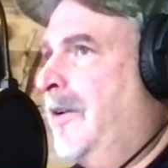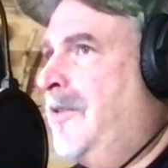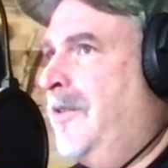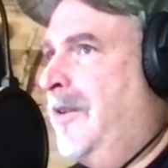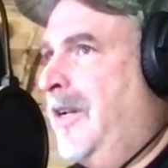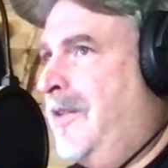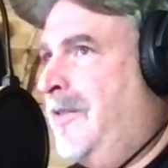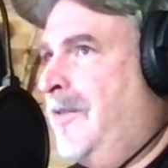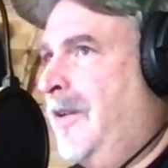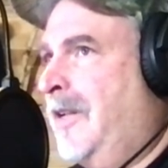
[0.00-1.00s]

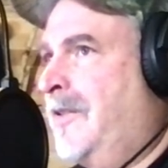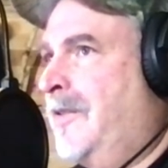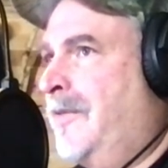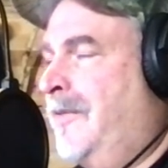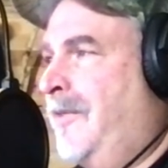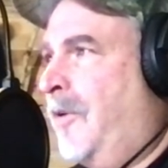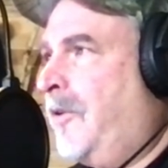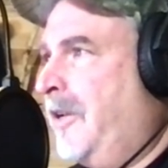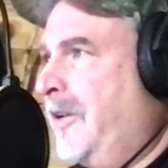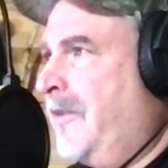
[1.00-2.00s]
It's
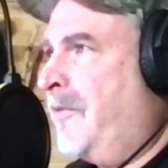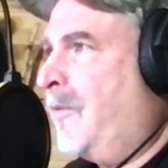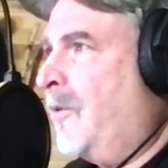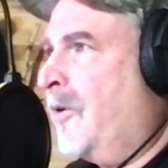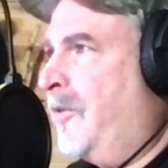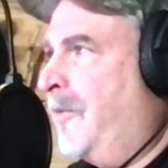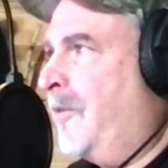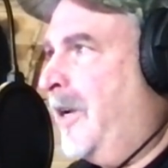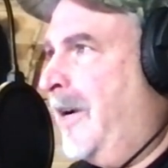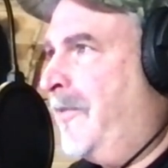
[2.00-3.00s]
totally a different world than
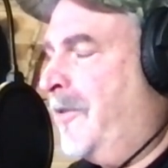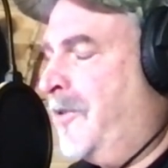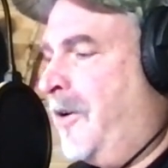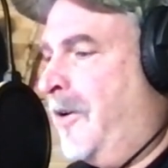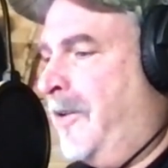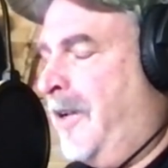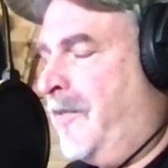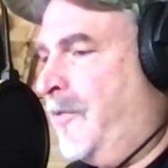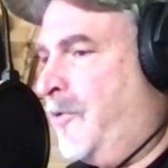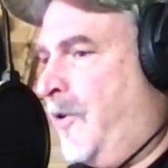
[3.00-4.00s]
when I first started, that's
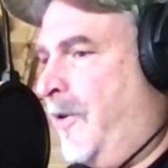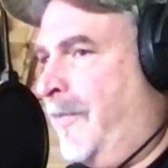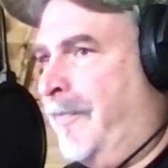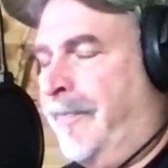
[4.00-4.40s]
for sure.